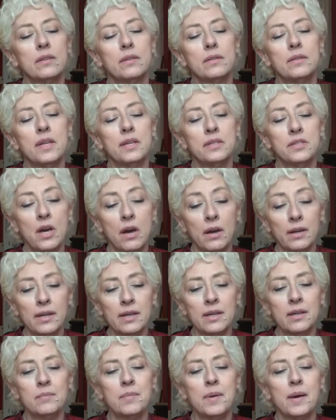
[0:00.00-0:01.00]
then
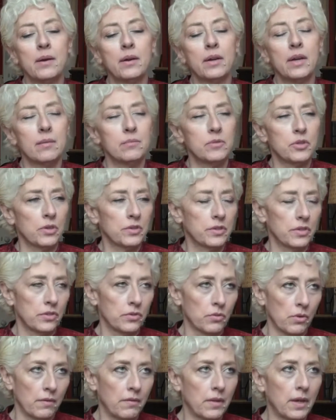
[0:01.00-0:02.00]
talking about chemtrails
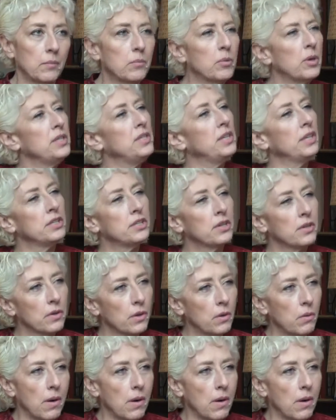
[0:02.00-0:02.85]
is sort of like preaching to the